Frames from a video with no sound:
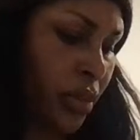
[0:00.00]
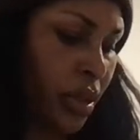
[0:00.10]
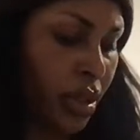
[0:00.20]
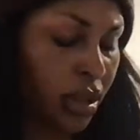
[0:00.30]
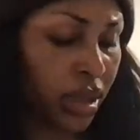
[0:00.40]

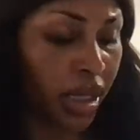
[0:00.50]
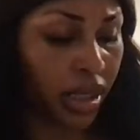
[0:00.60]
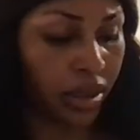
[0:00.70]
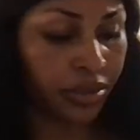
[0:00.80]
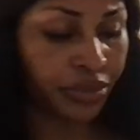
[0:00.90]
So
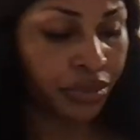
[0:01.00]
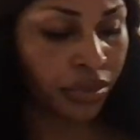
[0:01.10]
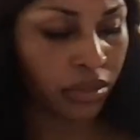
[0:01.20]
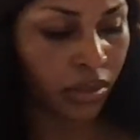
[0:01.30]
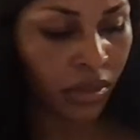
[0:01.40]
yeah.
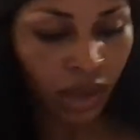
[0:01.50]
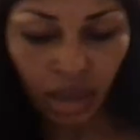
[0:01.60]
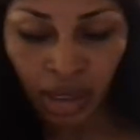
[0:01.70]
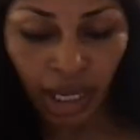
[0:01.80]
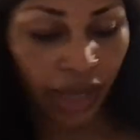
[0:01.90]

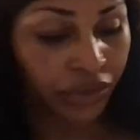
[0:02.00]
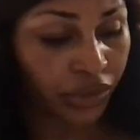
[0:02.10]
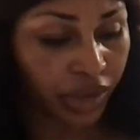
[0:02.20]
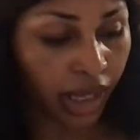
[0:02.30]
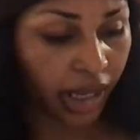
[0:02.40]
After
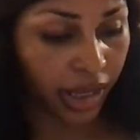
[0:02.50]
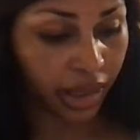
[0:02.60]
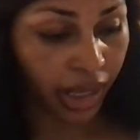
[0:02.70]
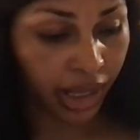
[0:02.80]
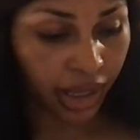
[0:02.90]
that,
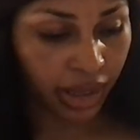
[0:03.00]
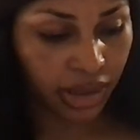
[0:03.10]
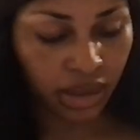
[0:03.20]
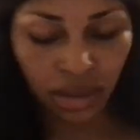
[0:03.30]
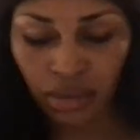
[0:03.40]

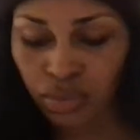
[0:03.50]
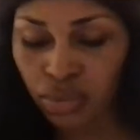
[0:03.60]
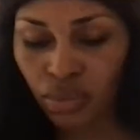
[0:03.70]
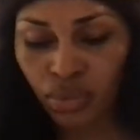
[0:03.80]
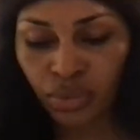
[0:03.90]
guys,
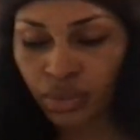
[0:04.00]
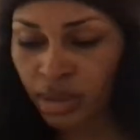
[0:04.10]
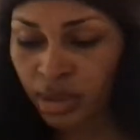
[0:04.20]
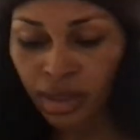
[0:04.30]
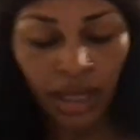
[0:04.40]
whew,
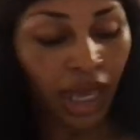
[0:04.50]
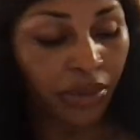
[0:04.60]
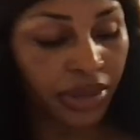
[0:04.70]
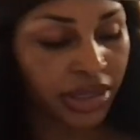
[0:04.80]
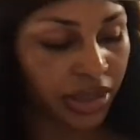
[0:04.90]
I
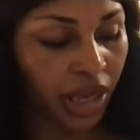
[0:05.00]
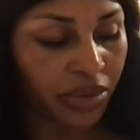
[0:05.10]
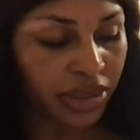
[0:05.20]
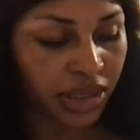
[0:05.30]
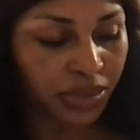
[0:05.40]
was
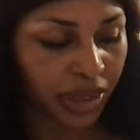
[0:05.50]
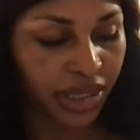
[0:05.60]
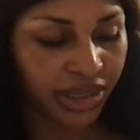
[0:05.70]
just pissed.